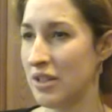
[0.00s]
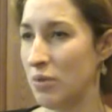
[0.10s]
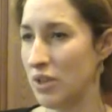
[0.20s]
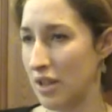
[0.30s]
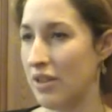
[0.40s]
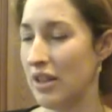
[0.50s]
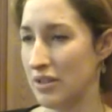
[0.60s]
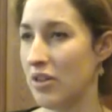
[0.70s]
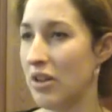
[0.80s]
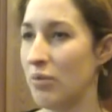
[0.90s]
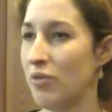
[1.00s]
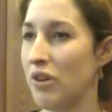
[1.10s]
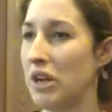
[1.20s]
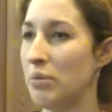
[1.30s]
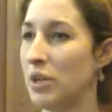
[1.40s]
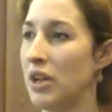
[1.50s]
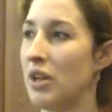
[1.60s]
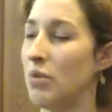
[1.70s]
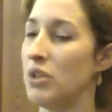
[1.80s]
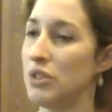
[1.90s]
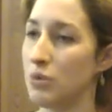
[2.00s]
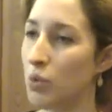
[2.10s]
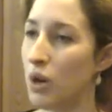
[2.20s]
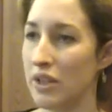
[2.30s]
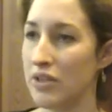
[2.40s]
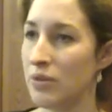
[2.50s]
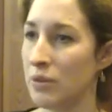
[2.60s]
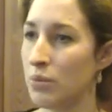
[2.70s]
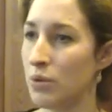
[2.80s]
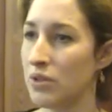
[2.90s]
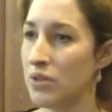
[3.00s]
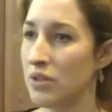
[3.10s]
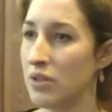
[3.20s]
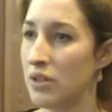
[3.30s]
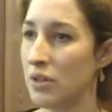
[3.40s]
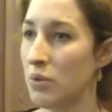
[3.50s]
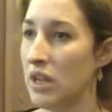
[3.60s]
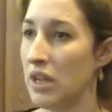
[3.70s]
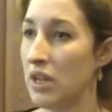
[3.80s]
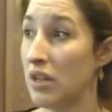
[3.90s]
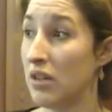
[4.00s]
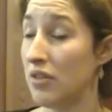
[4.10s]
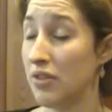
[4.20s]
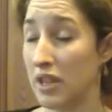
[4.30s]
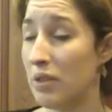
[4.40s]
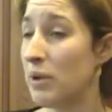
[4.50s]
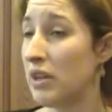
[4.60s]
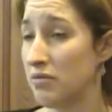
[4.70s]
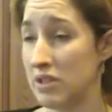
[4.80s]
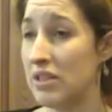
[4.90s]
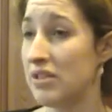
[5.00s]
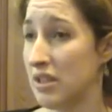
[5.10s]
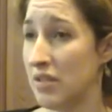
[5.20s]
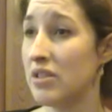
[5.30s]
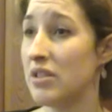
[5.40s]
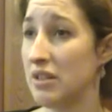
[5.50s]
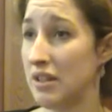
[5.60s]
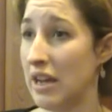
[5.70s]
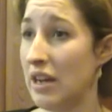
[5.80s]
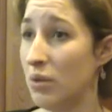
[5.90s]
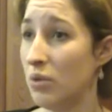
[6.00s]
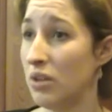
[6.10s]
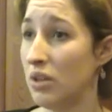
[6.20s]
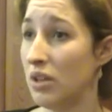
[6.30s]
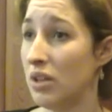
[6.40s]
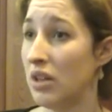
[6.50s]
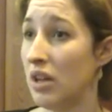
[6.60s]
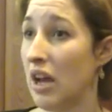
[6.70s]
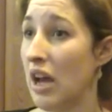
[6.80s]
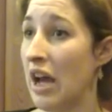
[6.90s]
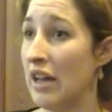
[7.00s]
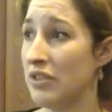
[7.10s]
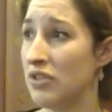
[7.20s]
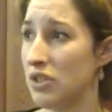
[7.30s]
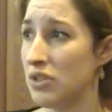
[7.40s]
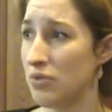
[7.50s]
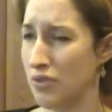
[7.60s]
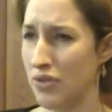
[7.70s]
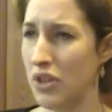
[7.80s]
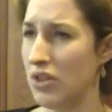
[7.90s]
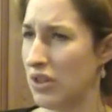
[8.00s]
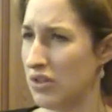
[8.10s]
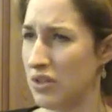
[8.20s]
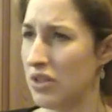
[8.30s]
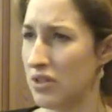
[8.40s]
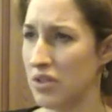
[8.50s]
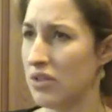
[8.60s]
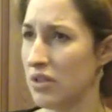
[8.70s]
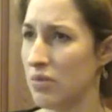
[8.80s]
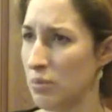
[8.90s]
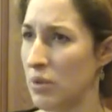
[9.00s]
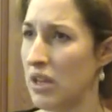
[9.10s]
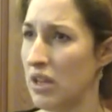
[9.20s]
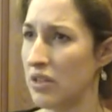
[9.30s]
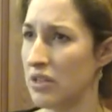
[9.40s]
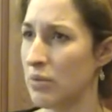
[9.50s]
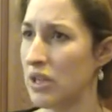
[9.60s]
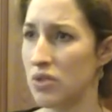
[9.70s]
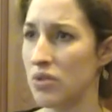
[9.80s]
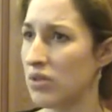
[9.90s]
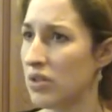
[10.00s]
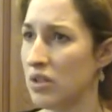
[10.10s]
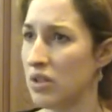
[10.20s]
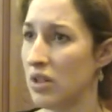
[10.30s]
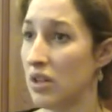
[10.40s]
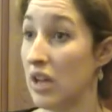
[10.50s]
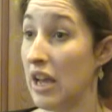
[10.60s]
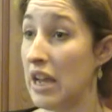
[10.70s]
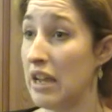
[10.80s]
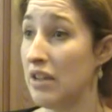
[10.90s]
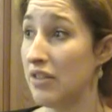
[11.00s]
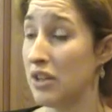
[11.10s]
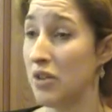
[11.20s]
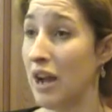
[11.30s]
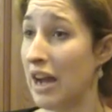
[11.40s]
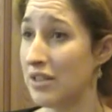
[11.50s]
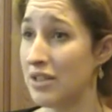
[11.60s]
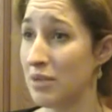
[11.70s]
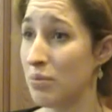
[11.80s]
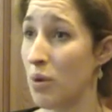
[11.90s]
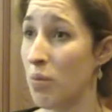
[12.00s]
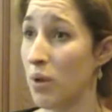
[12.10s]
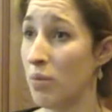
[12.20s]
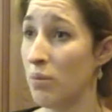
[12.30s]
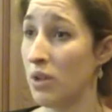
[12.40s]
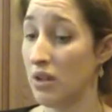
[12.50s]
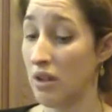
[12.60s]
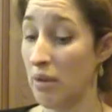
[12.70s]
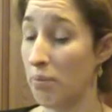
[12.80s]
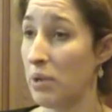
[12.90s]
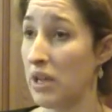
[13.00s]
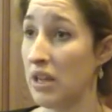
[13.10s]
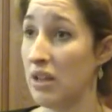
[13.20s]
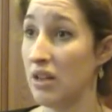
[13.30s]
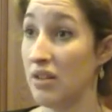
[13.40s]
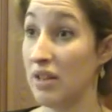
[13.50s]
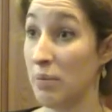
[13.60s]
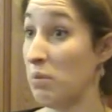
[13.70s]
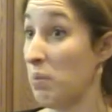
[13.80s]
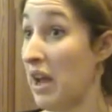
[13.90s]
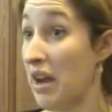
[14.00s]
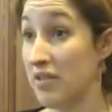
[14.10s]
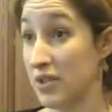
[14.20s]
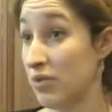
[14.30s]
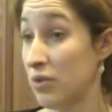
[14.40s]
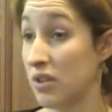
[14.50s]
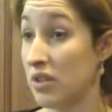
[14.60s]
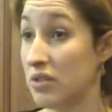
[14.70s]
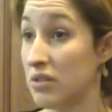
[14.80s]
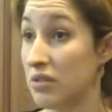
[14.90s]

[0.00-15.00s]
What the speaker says: within that time frame, which is why it's so important that we think about it really seriously now and just review those decisions that we're making to make sure that A, they don't add to the problem, and B, they prepare us for it.